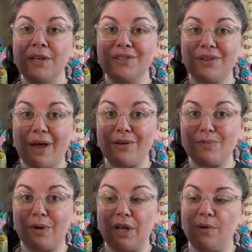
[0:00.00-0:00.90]
So that was
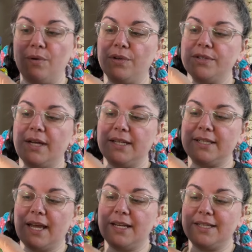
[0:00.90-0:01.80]
pretty cool. So I
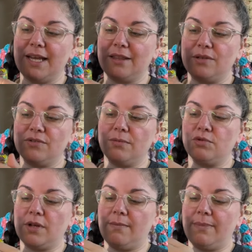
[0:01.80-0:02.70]
decided to get those from
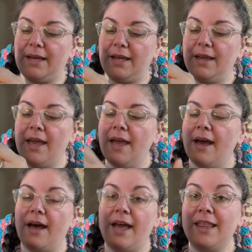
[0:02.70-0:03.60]
Dream Big.
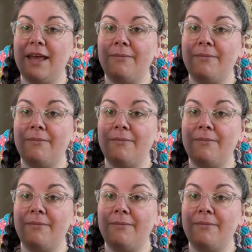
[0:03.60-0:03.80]
Uh, and then